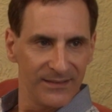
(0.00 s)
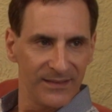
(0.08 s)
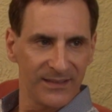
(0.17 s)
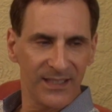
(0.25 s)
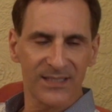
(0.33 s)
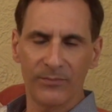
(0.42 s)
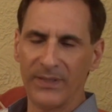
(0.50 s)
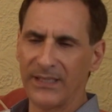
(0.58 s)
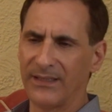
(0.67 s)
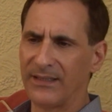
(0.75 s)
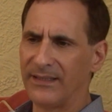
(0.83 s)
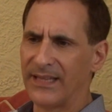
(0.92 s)
It doesn't
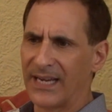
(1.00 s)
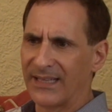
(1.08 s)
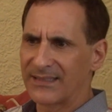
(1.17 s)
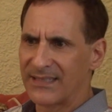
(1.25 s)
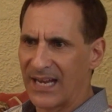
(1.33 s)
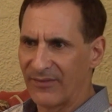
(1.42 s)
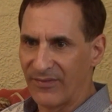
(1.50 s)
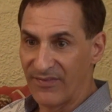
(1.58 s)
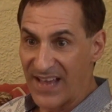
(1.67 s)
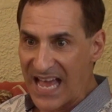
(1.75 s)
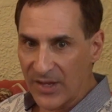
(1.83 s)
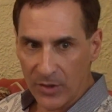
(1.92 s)
mean that it's not
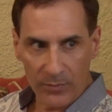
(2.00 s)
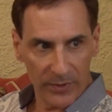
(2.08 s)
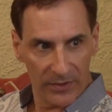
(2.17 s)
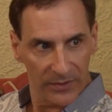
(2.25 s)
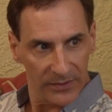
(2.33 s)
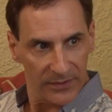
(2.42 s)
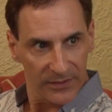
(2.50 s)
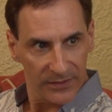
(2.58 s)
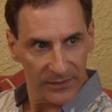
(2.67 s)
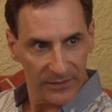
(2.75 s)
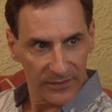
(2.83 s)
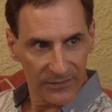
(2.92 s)
valuable
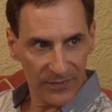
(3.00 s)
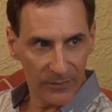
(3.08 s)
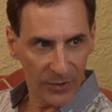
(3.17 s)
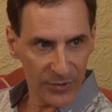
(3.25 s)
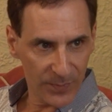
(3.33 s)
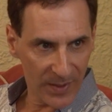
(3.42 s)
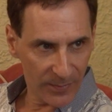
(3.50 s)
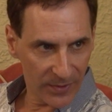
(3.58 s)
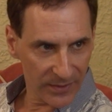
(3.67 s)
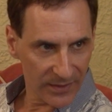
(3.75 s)
for most people.